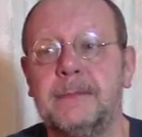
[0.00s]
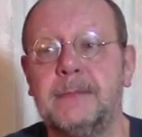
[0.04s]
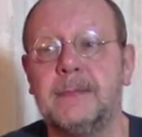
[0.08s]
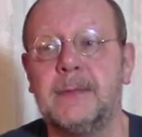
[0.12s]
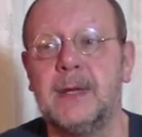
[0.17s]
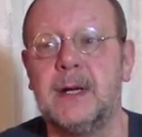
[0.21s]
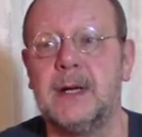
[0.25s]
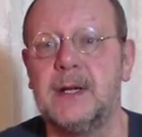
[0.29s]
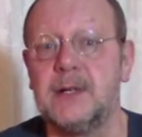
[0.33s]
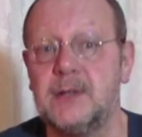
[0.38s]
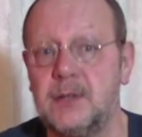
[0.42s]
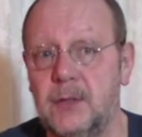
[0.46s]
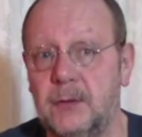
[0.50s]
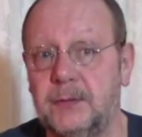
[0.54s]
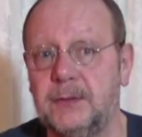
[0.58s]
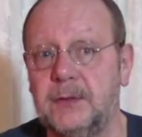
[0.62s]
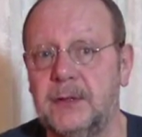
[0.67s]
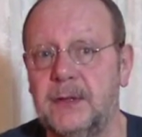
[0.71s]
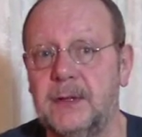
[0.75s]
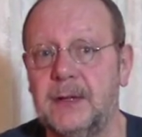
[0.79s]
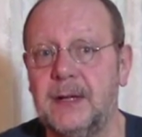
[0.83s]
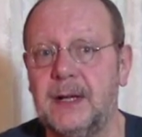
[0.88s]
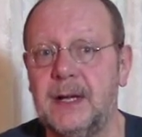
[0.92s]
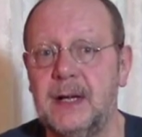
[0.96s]
And it's
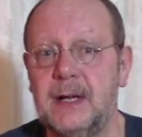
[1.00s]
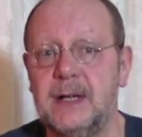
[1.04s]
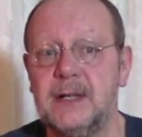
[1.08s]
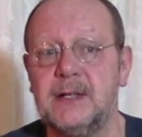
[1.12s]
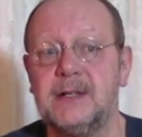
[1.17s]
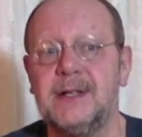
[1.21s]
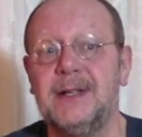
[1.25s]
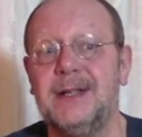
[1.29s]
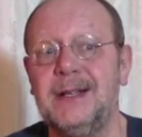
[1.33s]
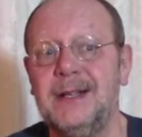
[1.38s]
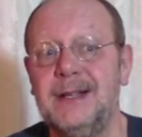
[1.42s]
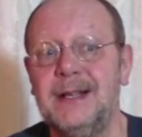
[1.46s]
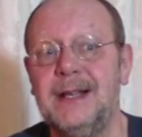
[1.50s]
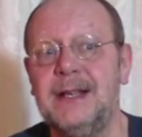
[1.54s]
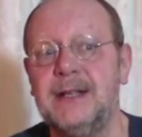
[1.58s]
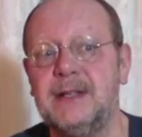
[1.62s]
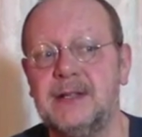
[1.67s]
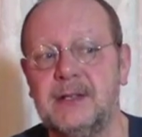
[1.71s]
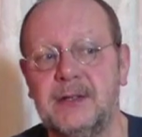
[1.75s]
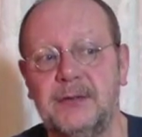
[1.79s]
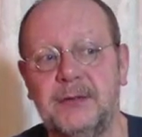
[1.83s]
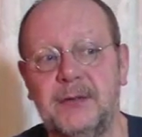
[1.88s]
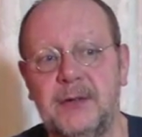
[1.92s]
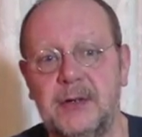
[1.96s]
often the case that at
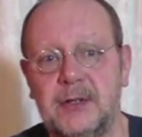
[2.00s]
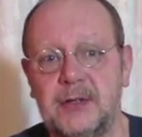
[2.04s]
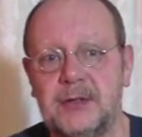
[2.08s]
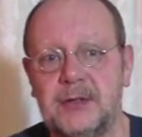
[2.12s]
least the first